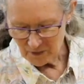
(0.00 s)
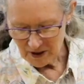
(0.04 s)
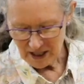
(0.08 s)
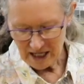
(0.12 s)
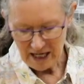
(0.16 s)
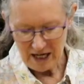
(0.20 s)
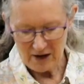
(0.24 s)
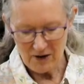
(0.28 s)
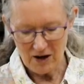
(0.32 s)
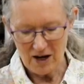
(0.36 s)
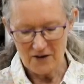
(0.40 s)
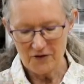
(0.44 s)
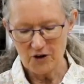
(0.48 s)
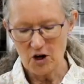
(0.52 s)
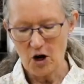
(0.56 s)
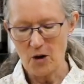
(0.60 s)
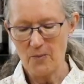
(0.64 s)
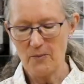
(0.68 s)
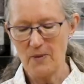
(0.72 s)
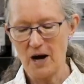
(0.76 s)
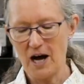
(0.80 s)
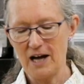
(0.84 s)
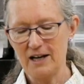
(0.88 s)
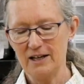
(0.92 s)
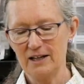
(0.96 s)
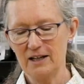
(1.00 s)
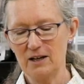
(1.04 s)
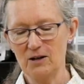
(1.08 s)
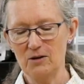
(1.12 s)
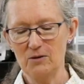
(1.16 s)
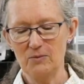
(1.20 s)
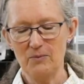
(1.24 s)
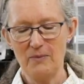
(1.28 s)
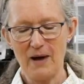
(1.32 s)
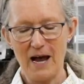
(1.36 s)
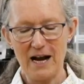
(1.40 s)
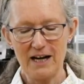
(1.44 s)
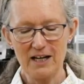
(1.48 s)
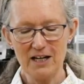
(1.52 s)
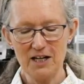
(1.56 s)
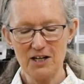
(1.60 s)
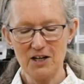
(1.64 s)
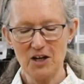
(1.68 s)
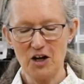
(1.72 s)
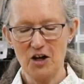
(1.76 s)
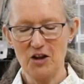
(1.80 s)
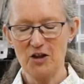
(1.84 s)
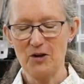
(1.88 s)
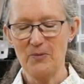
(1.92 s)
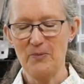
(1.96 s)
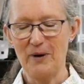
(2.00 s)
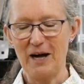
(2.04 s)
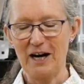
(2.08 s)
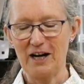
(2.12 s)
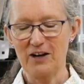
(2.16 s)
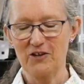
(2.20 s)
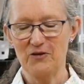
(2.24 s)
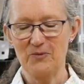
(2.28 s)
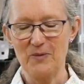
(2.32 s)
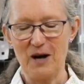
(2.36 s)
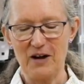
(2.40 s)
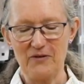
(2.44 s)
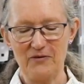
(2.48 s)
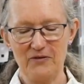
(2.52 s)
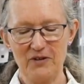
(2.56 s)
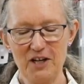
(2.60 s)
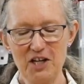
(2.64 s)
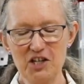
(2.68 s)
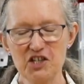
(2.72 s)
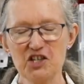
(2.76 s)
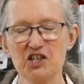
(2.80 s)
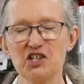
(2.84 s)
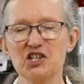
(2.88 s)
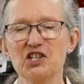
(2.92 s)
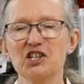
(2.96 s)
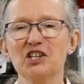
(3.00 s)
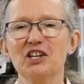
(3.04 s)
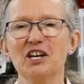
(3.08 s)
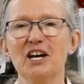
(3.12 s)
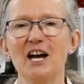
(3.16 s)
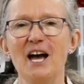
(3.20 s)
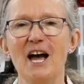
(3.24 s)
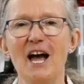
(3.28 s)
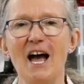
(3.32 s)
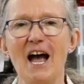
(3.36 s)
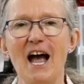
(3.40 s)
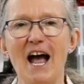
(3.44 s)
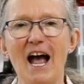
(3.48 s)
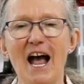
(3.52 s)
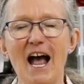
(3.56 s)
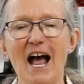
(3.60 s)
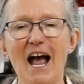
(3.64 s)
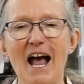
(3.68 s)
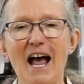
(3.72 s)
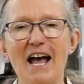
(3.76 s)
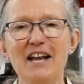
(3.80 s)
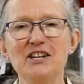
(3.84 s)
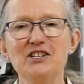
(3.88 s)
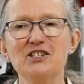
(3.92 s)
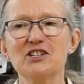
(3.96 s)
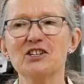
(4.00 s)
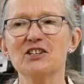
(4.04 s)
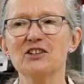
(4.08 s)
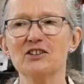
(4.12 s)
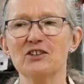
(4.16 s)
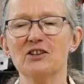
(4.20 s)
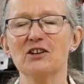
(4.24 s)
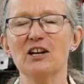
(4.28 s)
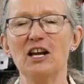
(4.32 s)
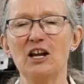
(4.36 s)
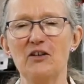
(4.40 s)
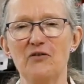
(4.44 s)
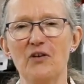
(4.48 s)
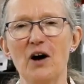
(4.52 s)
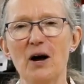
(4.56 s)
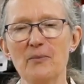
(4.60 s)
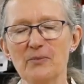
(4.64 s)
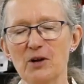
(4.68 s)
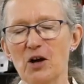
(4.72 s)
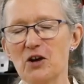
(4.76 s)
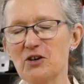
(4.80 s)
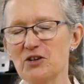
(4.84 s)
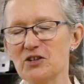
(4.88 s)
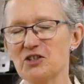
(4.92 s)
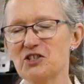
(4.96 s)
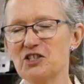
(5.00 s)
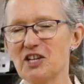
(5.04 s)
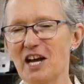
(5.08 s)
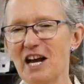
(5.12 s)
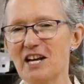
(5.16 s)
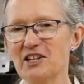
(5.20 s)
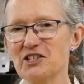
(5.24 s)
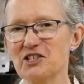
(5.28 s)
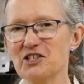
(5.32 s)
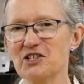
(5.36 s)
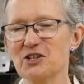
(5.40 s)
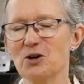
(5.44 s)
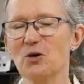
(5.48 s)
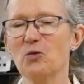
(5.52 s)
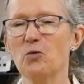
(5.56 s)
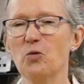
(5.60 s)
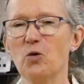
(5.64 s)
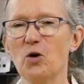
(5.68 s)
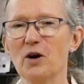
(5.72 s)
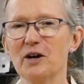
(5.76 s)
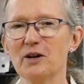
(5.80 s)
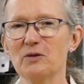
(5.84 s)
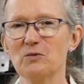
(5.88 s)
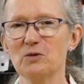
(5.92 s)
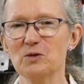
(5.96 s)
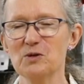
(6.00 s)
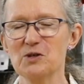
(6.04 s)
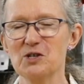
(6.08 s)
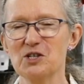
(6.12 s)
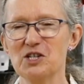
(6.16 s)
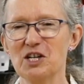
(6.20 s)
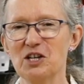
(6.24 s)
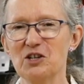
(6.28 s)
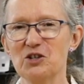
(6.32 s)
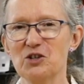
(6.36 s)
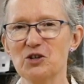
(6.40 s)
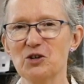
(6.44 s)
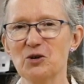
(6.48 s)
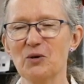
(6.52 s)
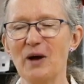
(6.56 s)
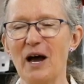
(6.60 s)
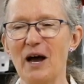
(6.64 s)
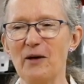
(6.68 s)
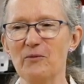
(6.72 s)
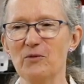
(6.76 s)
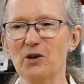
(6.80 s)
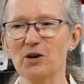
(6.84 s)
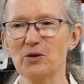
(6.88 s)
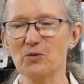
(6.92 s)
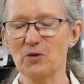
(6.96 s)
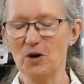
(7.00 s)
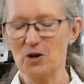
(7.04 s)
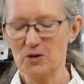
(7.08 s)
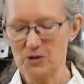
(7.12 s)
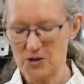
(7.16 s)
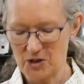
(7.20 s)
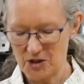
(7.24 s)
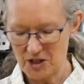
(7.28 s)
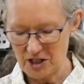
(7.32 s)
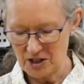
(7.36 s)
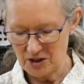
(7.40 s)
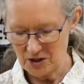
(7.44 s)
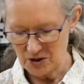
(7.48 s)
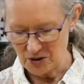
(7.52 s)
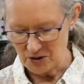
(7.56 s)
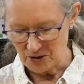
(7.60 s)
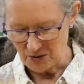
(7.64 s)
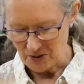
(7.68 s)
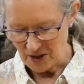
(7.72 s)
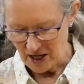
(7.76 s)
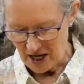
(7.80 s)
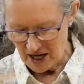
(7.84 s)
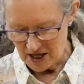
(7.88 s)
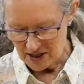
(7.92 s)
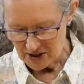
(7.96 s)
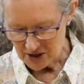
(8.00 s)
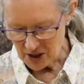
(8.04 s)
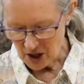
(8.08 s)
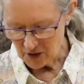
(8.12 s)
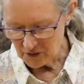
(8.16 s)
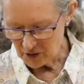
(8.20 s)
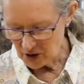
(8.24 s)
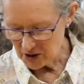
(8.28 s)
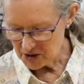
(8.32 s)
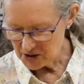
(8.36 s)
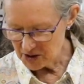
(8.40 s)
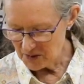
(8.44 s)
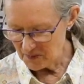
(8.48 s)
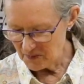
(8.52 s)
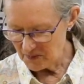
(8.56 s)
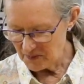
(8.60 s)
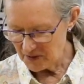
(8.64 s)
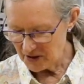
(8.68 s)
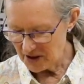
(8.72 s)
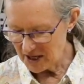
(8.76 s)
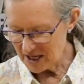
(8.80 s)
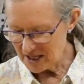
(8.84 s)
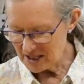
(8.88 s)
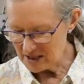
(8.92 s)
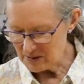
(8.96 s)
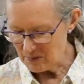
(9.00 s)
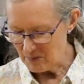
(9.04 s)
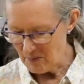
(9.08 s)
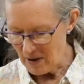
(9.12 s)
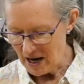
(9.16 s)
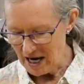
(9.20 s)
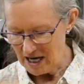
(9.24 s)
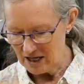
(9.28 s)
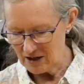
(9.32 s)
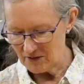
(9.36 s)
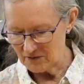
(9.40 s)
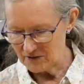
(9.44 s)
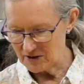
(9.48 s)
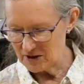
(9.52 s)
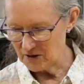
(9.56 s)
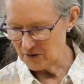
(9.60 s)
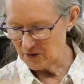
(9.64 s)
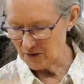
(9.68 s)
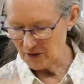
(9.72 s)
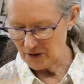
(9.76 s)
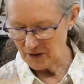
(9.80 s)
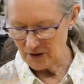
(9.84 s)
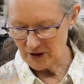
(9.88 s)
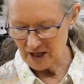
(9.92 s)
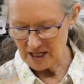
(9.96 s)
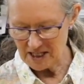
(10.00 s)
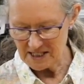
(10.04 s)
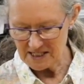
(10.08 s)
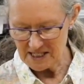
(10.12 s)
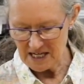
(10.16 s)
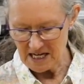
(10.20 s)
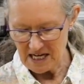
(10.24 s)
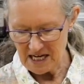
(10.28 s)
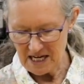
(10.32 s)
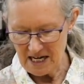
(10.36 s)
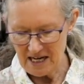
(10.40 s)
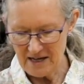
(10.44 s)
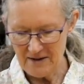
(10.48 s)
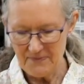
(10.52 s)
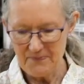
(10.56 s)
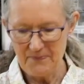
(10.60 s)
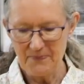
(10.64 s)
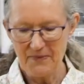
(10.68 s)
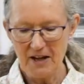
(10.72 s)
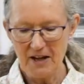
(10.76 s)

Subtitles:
here I've got my little magnet on the back of my fish, and if I'm going to test what it will stick to and what it won't stick to. So I've got some things made of different things here.